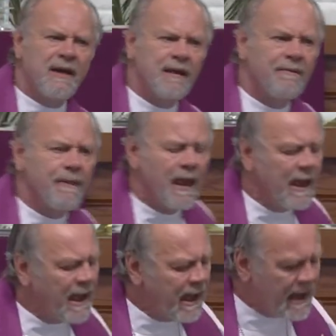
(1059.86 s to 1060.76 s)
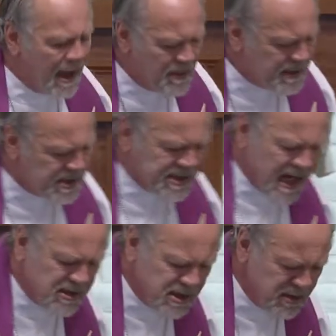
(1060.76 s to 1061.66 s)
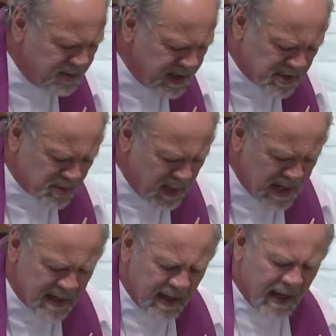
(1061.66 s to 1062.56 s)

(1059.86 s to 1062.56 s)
Him. And I want to say to you this week